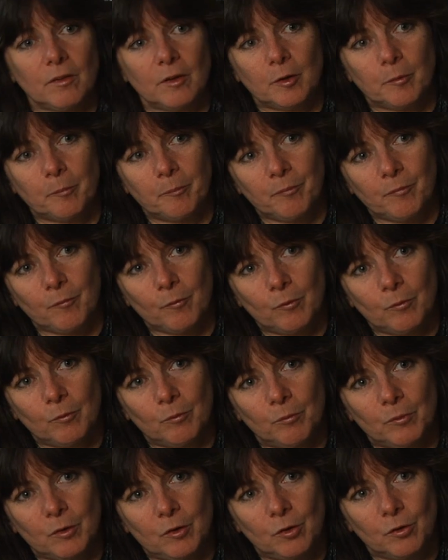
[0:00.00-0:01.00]

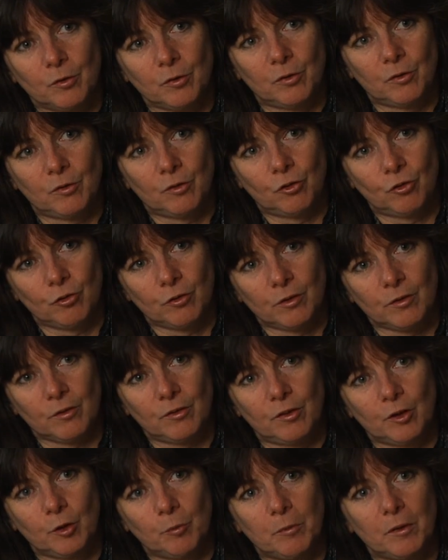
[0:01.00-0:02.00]
Of course, you shouldn't
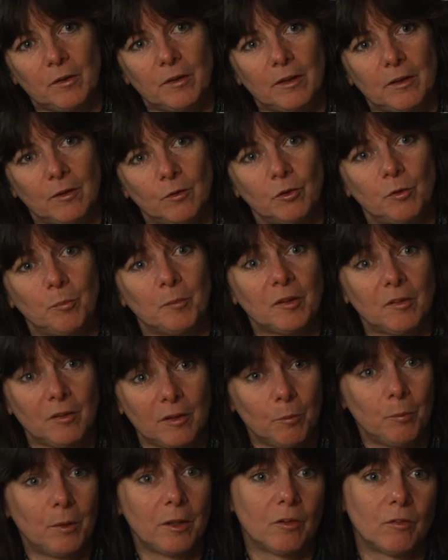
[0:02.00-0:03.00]
assume that they
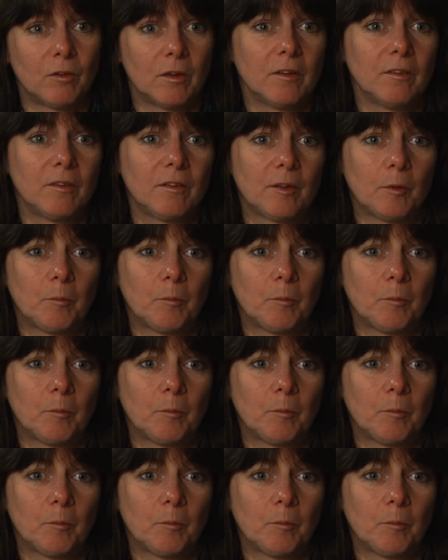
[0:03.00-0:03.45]
automatically will arise.